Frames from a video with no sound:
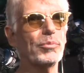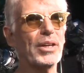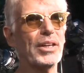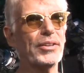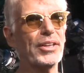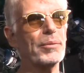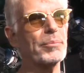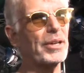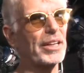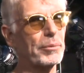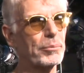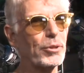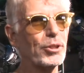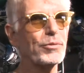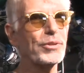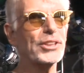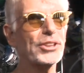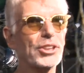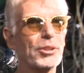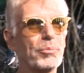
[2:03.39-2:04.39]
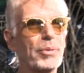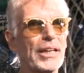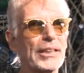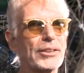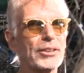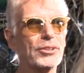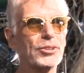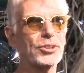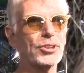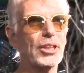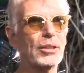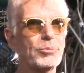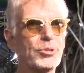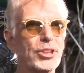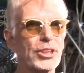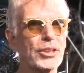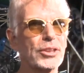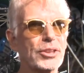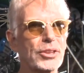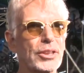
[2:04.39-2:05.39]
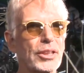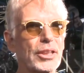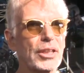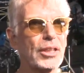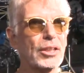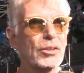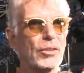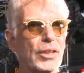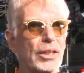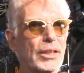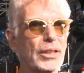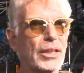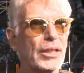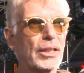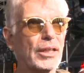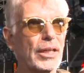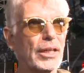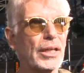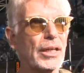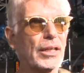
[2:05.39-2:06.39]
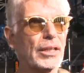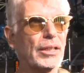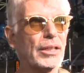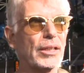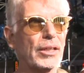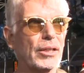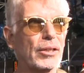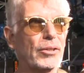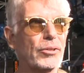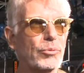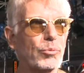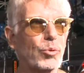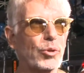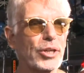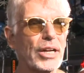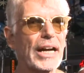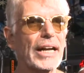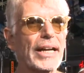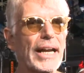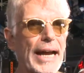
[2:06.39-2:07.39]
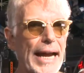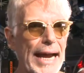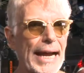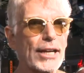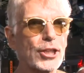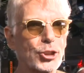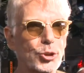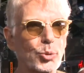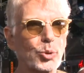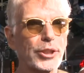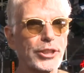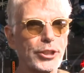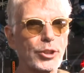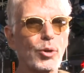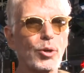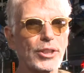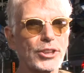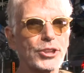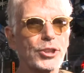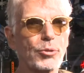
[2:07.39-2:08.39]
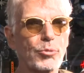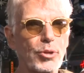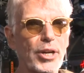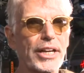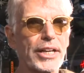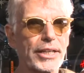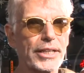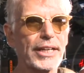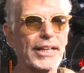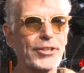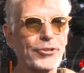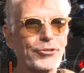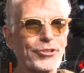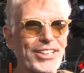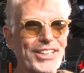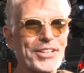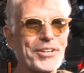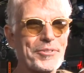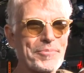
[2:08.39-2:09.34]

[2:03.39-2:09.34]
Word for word: they make movies about those subjects, you know, it, uh, we're not actually going to run a country.